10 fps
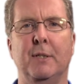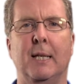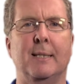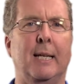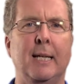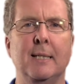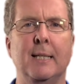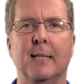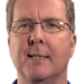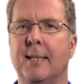as
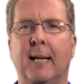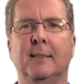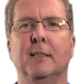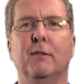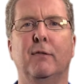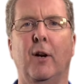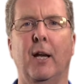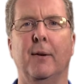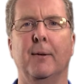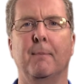easy as texting a
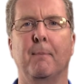friend.